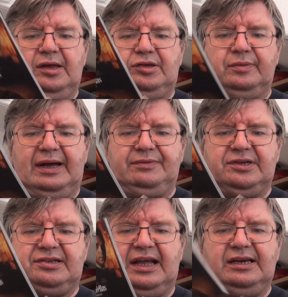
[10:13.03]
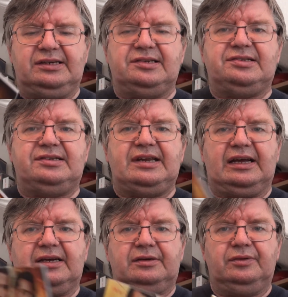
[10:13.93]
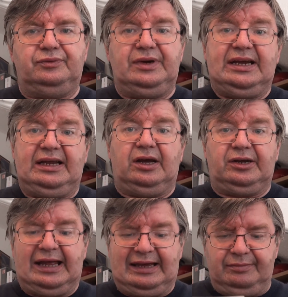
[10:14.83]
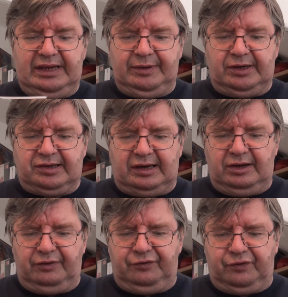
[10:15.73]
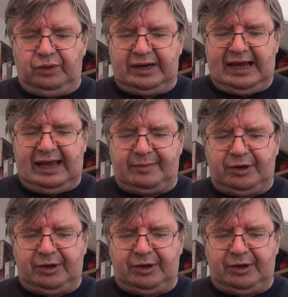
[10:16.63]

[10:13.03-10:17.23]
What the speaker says: So I've decided to stick, really unlike me, because I love 4K.